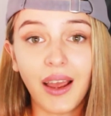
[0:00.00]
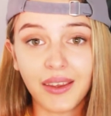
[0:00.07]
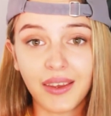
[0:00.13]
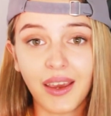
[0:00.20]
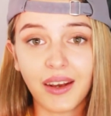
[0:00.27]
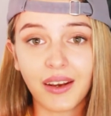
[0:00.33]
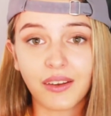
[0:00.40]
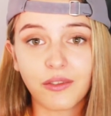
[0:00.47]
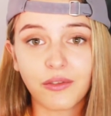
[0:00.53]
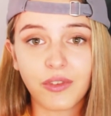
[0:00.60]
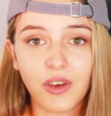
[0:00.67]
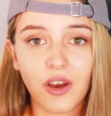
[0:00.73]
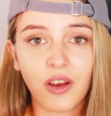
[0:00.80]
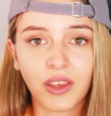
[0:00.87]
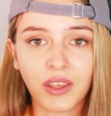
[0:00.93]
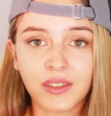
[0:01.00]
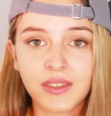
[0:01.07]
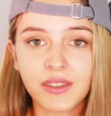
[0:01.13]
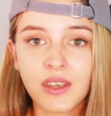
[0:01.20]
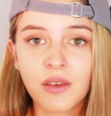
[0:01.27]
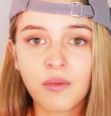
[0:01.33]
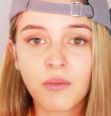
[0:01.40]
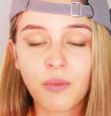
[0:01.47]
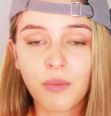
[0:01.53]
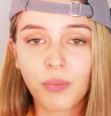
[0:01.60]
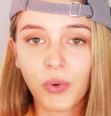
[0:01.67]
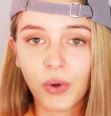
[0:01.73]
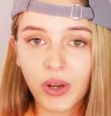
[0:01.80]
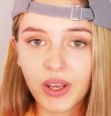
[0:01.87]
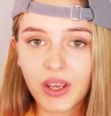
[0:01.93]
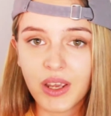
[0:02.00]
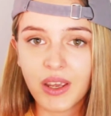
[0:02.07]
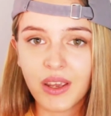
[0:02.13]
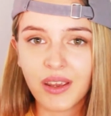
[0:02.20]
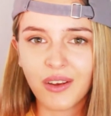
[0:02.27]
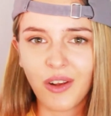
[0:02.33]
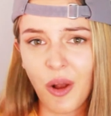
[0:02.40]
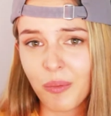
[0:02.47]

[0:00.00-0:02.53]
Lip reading: I get it, VR can seem pretty